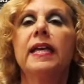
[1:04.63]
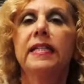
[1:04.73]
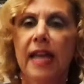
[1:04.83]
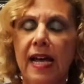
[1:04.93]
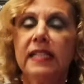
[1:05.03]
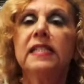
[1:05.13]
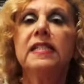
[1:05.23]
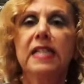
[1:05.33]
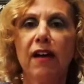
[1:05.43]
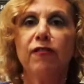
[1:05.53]
Yes,
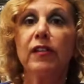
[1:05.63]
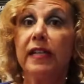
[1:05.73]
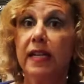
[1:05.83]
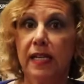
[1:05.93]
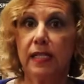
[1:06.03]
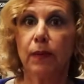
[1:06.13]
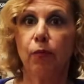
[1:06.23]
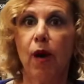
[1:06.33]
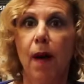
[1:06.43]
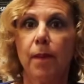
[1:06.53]
definitely it is a
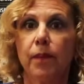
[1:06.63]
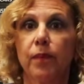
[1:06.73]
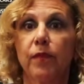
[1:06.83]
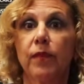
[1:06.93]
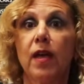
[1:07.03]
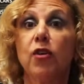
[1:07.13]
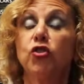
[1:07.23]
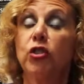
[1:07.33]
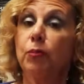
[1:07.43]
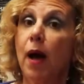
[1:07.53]
problem.
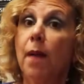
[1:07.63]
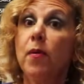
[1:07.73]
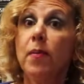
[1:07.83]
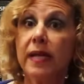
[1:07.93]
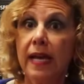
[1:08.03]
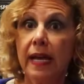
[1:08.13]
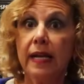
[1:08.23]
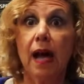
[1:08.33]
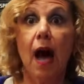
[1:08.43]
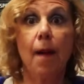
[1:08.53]
She's probably
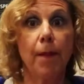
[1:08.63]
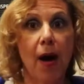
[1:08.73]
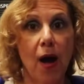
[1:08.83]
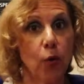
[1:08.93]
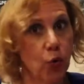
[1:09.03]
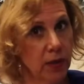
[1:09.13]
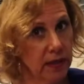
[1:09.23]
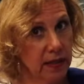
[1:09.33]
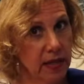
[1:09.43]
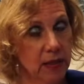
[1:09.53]
hit a pot, or
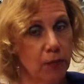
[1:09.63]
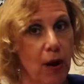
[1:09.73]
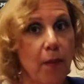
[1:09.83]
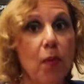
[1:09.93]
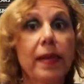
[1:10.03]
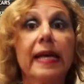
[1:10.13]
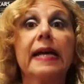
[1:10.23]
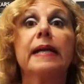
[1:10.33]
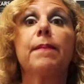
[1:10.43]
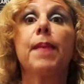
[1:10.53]
he has probably
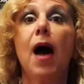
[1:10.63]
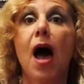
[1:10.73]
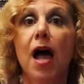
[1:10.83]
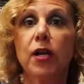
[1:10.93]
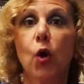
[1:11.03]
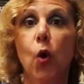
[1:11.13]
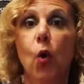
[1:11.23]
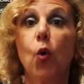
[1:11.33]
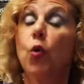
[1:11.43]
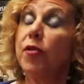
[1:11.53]
hit a
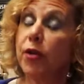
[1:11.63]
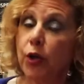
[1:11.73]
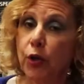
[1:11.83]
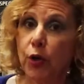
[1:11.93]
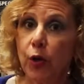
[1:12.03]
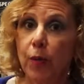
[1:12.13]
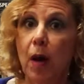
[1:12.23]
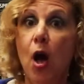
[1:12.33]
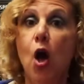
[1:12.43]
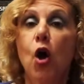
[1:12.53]
pothole or the
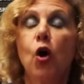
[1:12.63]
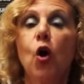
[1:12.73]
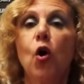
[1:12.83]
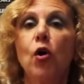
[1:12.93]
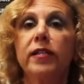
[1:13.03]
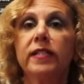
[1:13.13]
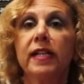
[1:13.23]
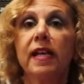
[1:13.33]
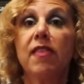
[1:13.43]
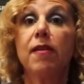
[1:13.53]
curb,
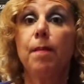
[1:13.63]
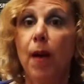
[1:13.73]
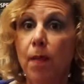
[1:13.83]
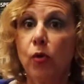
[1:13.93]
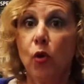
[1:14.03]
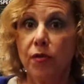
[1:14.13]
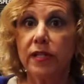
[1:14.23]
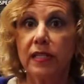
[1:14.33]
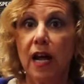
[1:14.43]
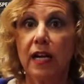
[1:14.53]
causing the bubble on the
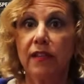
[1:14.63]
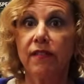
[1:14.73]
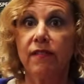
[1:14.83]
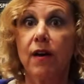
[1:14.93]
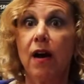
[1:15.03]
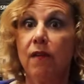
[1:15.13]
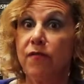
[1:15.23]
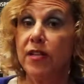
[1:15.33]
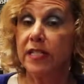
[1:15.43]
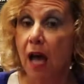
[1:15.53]
side of the,
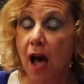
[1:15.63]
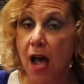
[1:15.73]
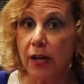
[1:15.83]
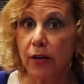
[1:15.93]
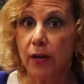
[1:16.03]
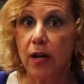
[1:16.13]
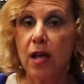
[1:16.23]
of the tire.